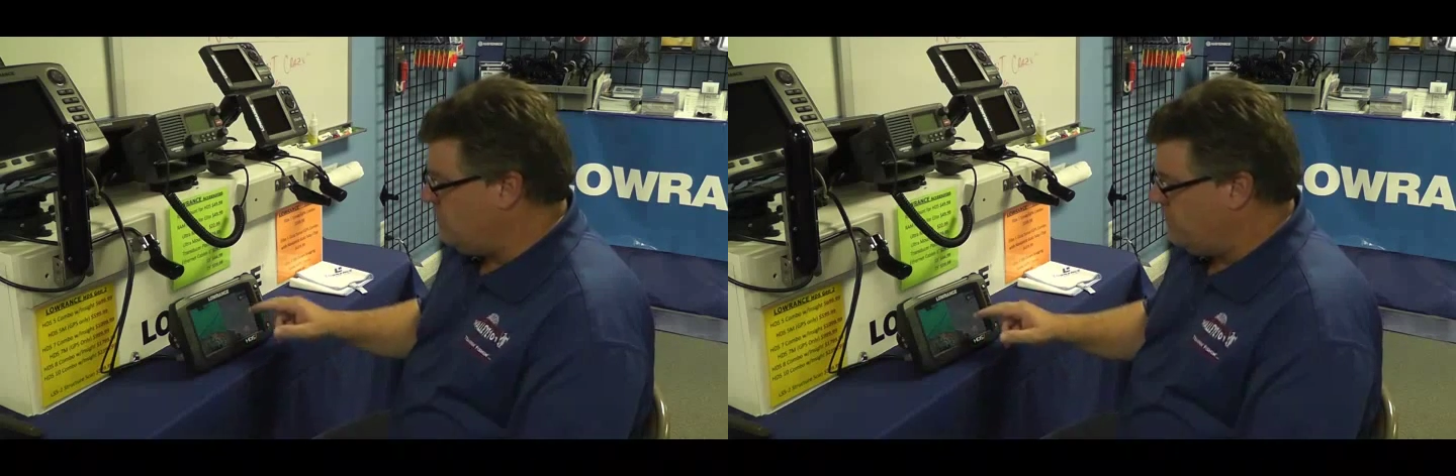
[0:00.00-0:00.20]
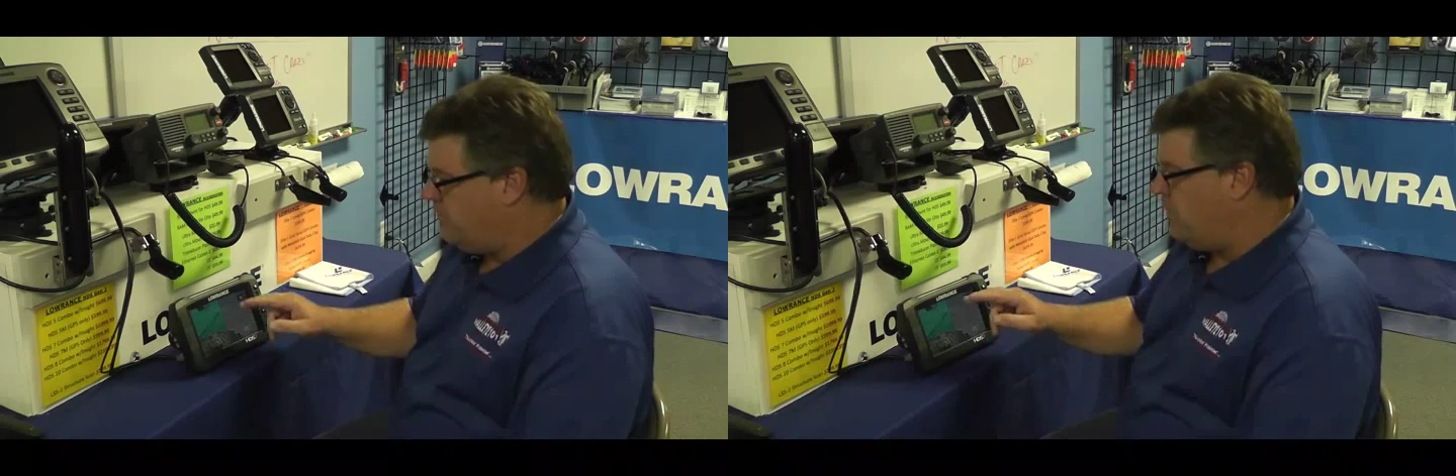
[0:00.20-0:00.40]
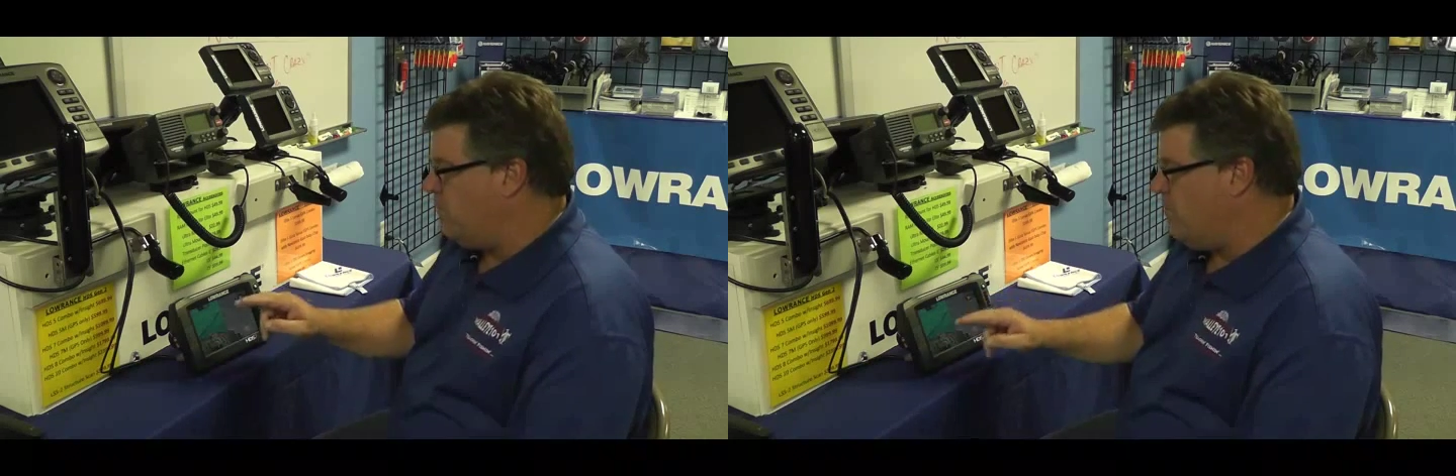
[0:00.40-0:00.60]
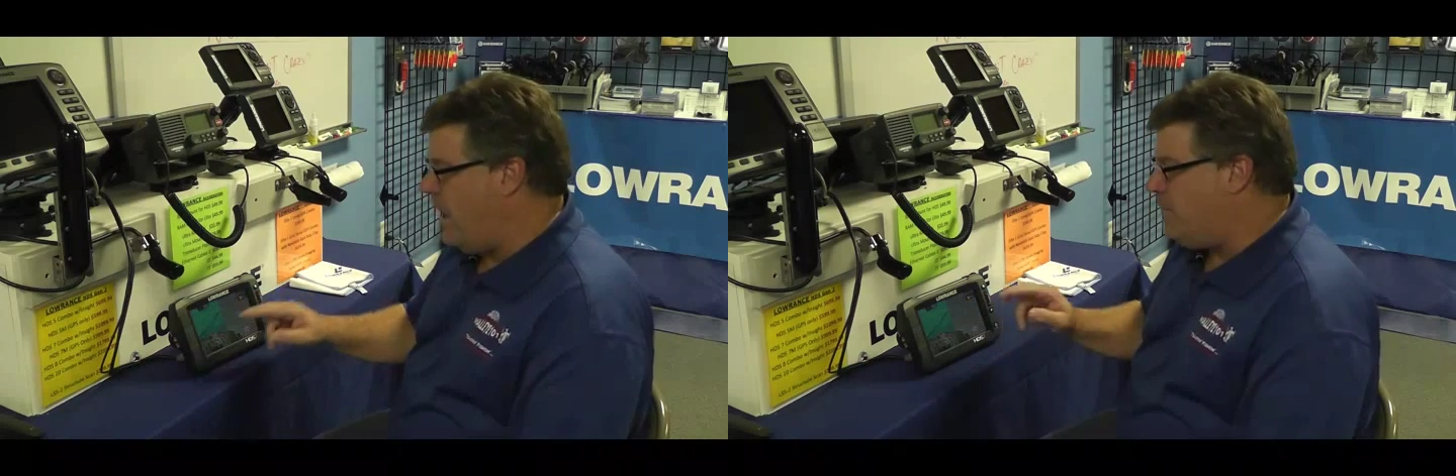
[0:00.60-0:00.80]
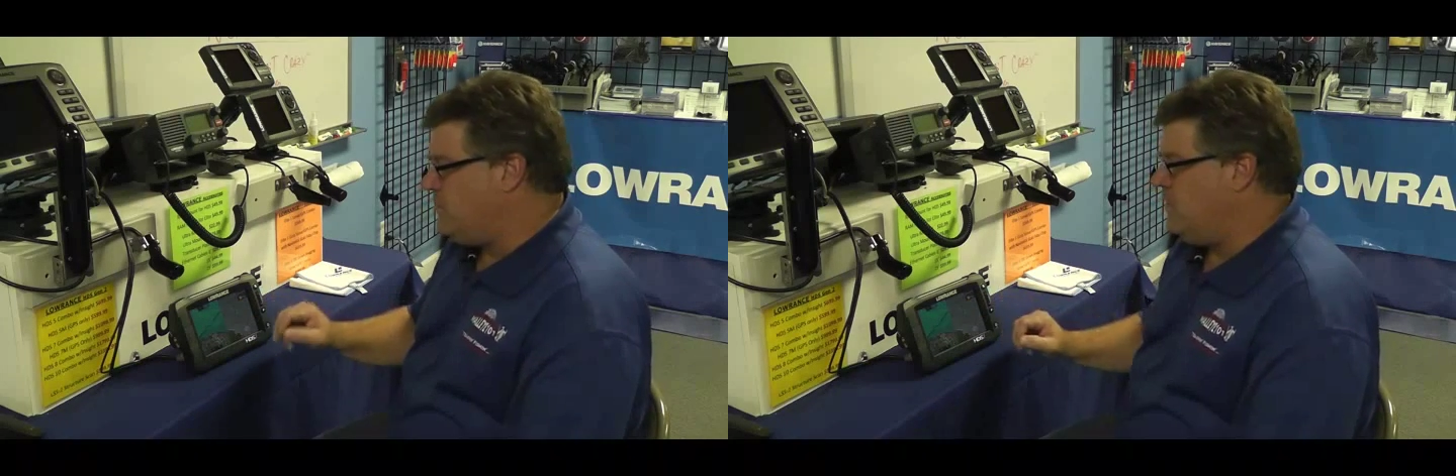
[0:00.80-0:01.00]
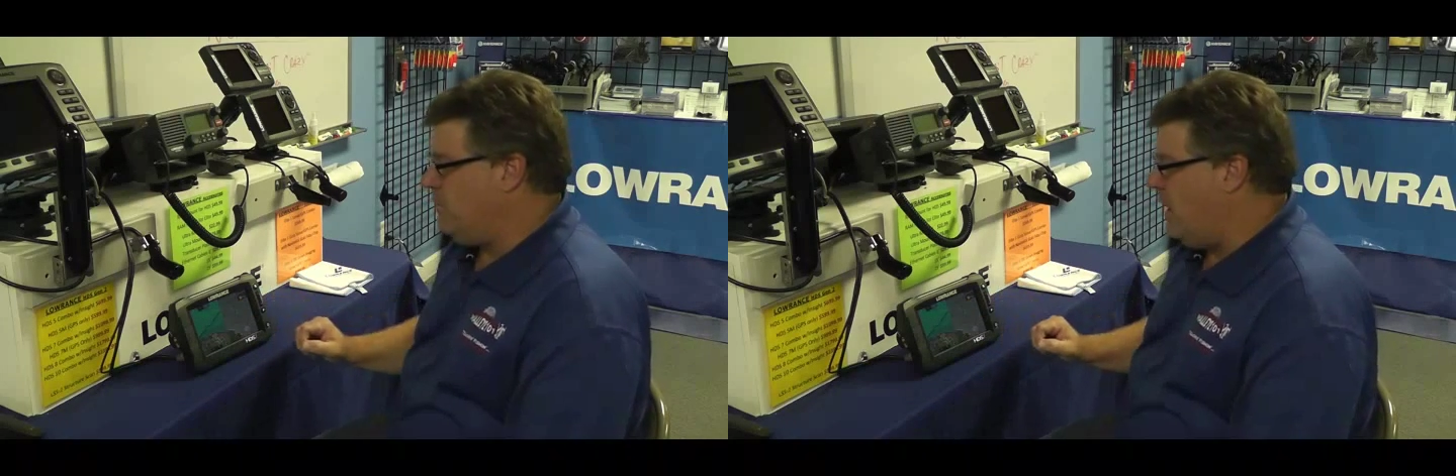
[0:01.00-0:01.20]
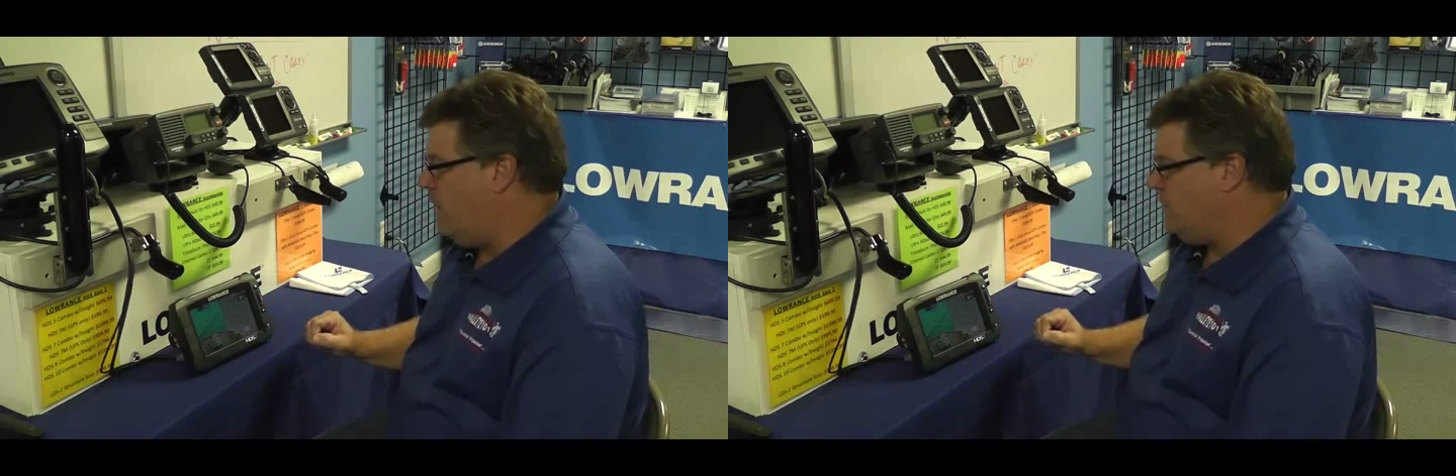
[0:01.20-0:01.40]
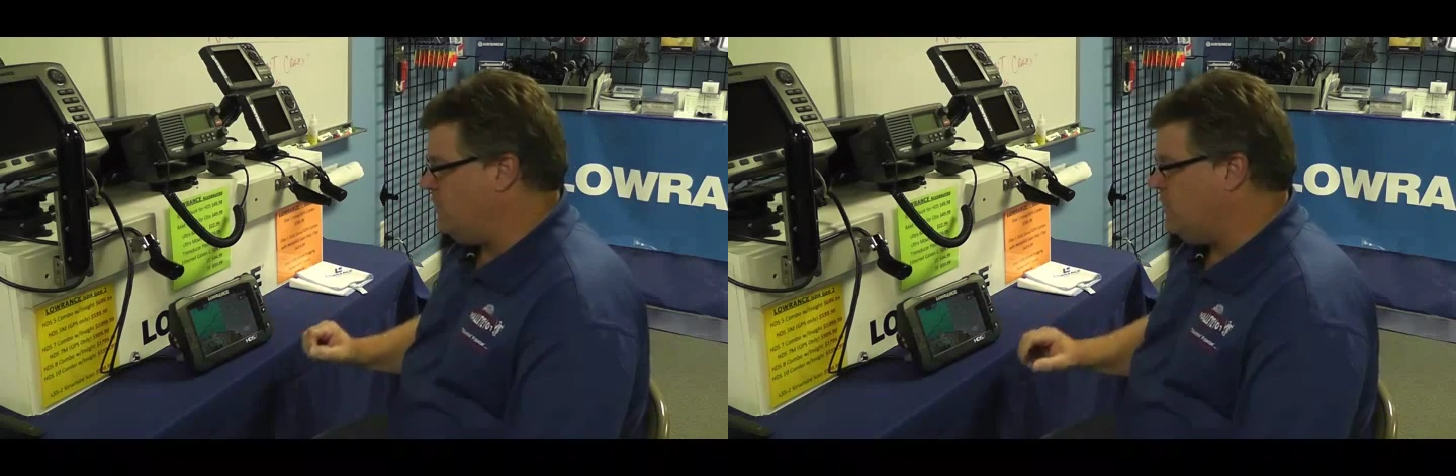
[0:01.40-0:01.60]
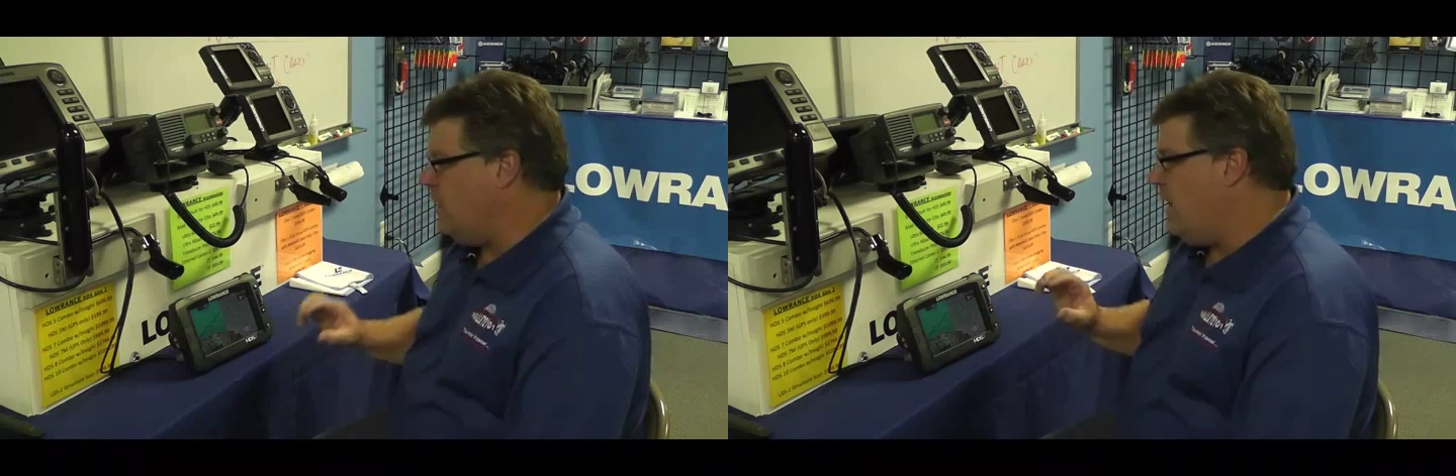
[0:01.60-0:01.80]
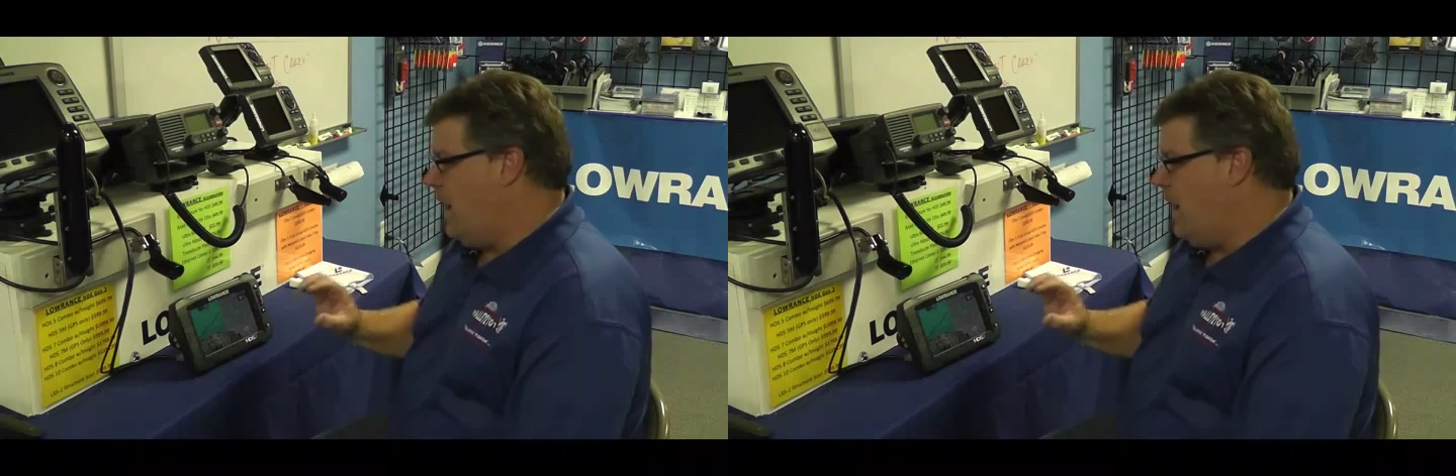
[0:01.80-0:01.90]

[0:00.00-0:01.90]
different map chip options